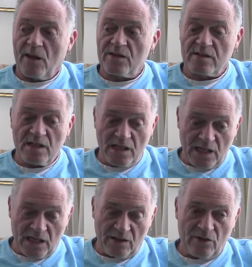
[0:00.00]

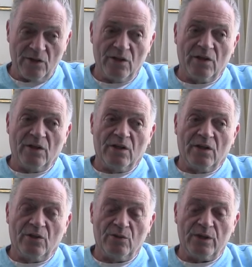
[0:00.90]
seeing
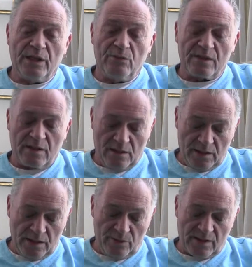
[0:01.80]
who he was, uh,
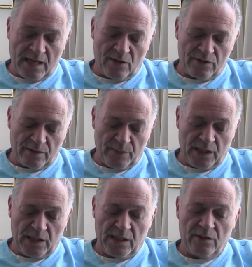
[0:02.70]
he was counseling
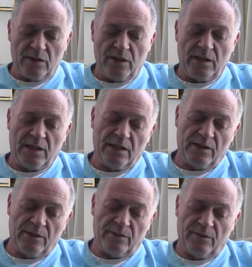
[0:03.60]
me
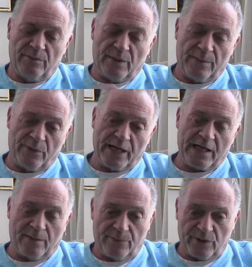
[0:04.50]
in the, my
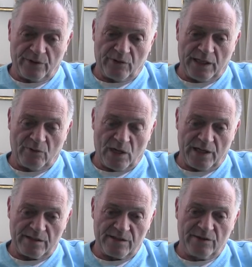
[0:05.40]
breakup with Craig
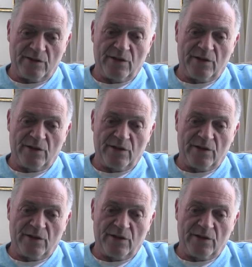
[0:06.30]
Weiss,